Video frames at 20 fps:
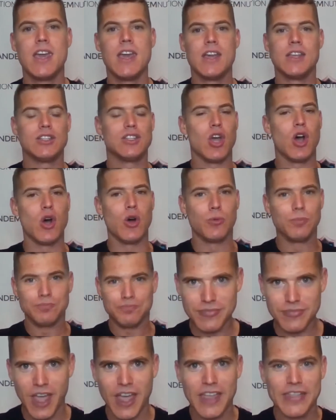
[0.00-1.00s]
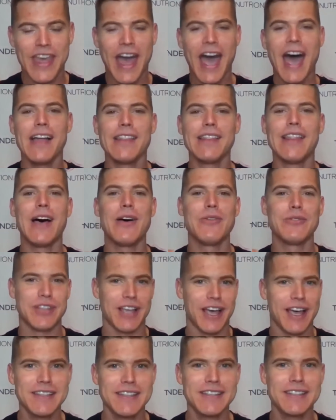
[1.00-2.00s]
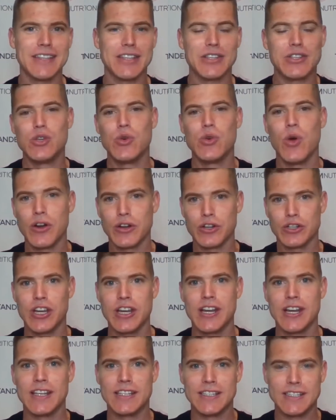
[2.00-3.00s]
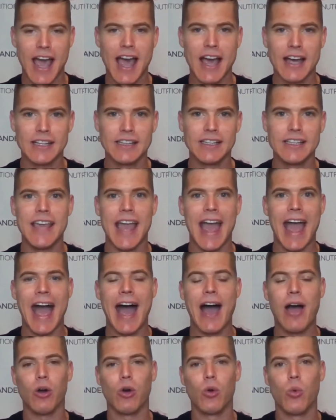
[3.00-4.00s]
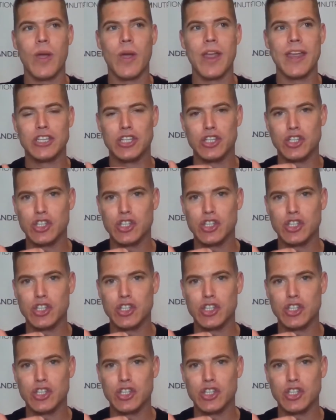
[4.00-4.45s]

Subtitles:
So that allows us to understand exactly how our weight is